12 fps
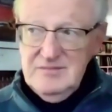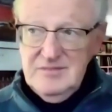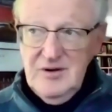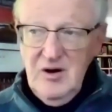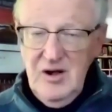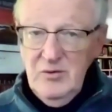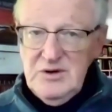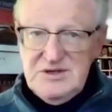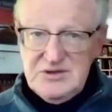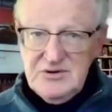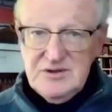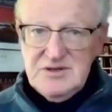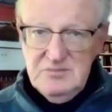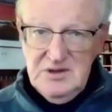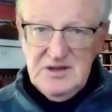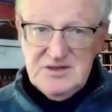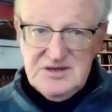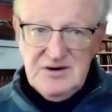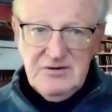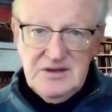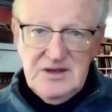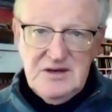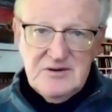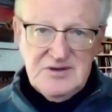always turned to military
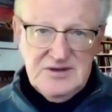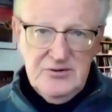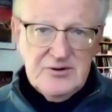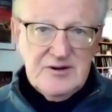leaders in order